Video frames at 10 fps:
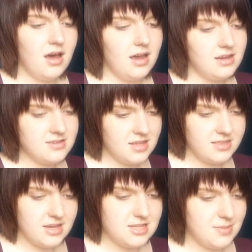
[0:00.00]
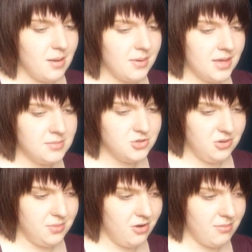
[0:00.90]
I also thought about my
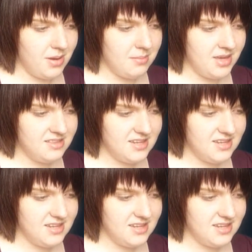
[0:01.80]
imagery more on my main